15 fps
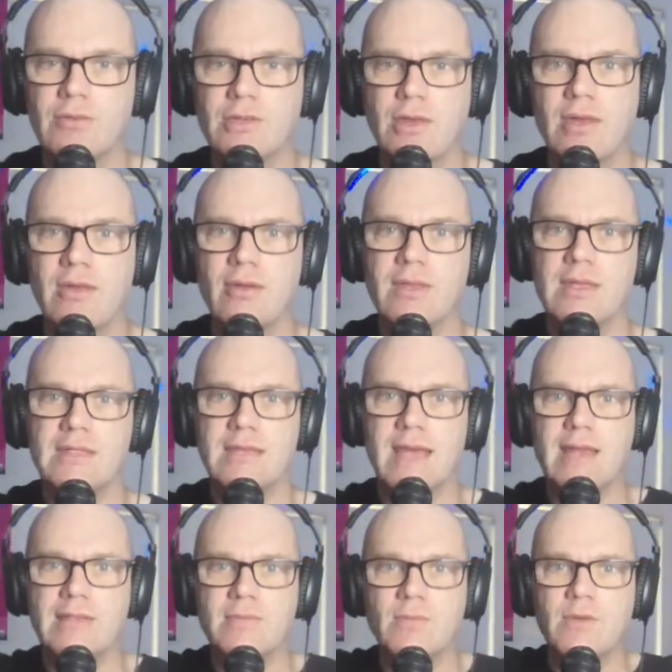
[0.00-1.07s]
so here are the
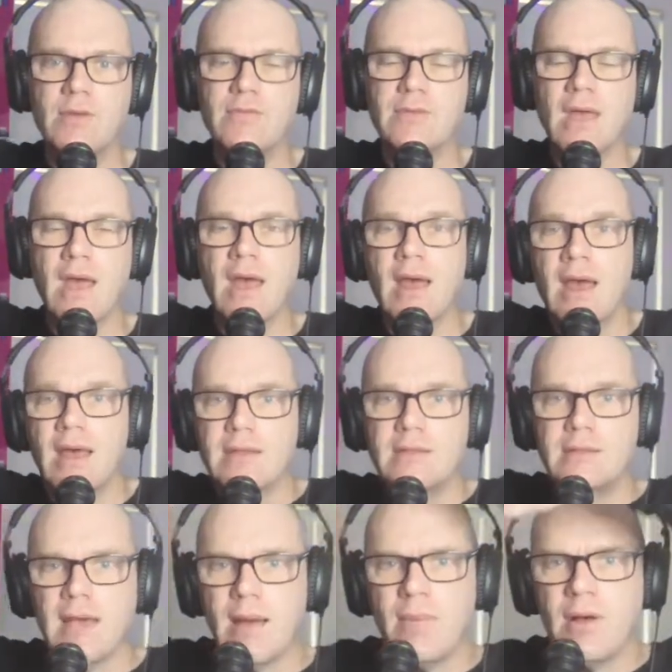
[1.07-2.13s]
dance moves.
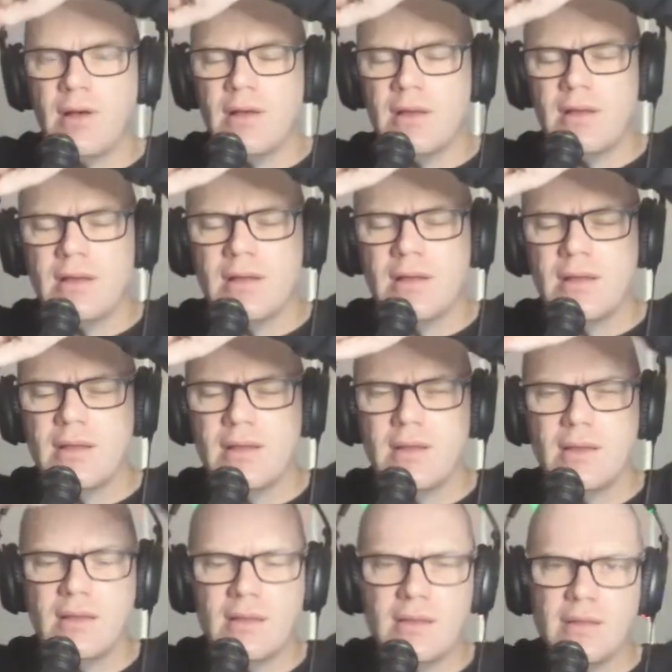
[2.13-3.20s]

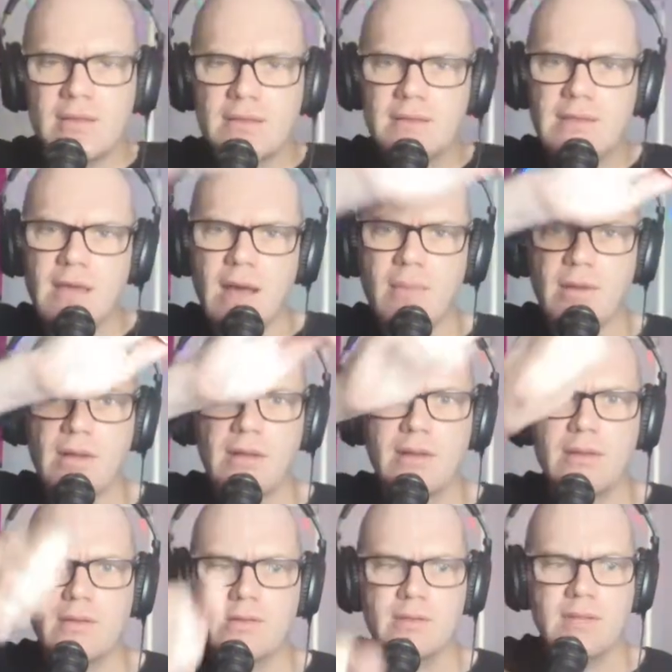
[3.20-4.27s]
Doubles,
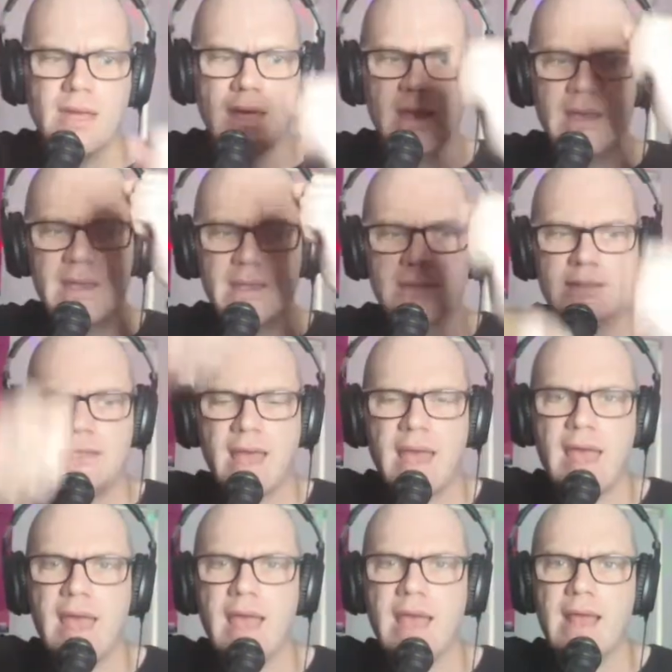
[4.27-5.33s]
doubles,
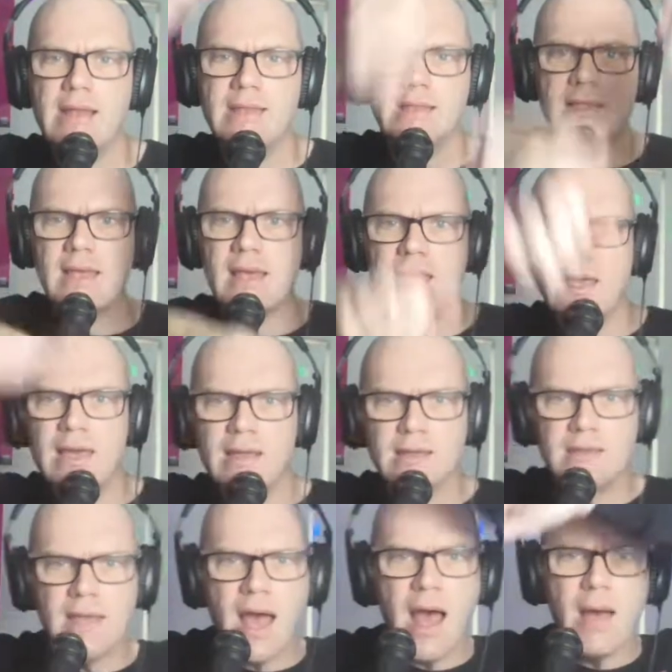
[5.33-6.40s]
dancing
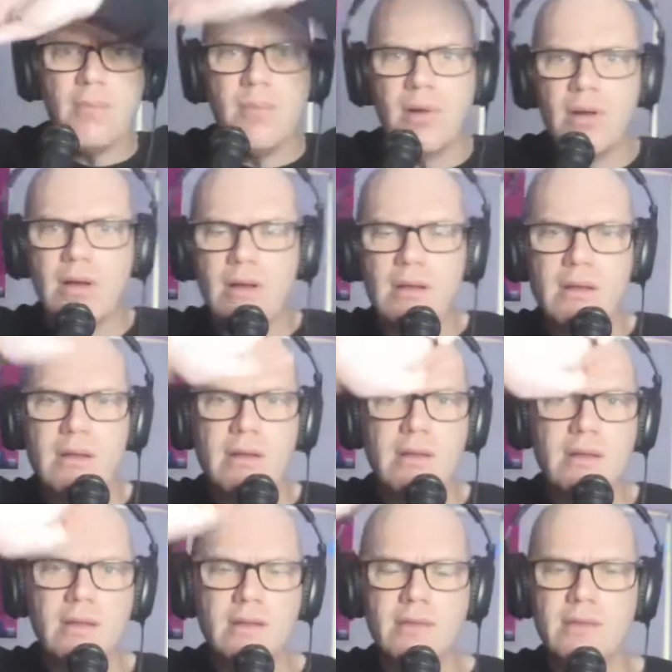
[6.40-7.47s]

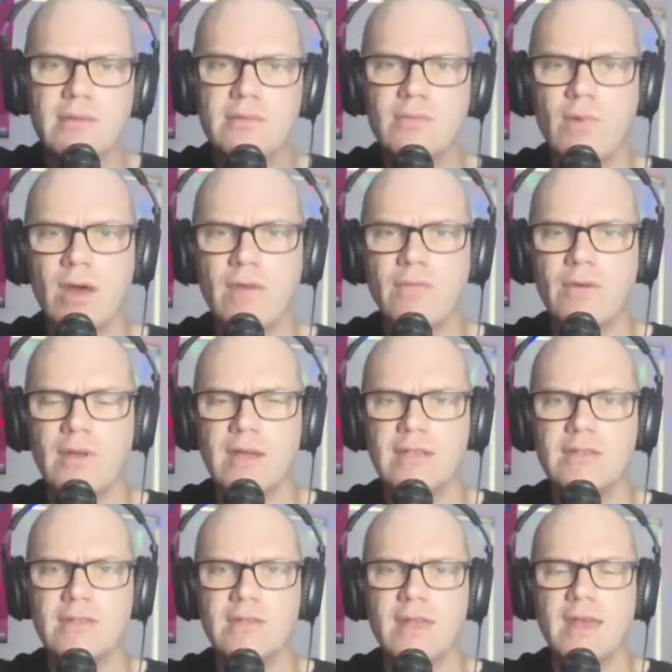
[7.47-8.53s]
doubles. Wonderful,
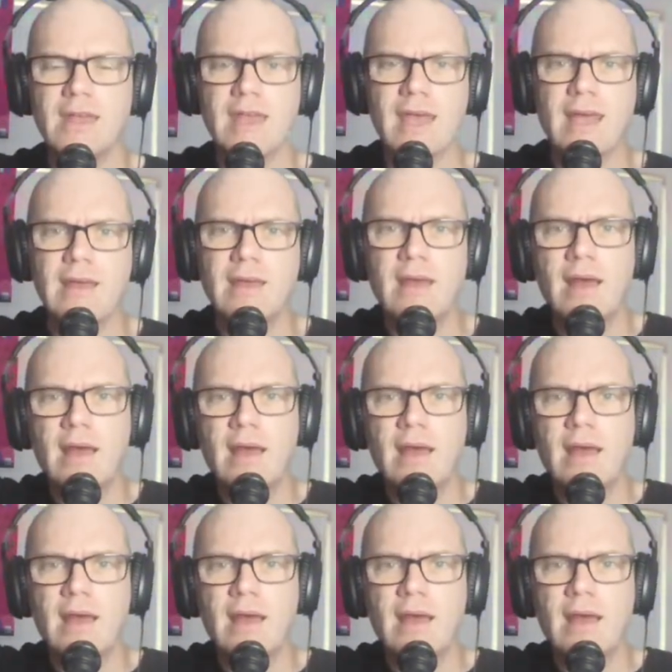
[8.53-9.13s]
let's do that again.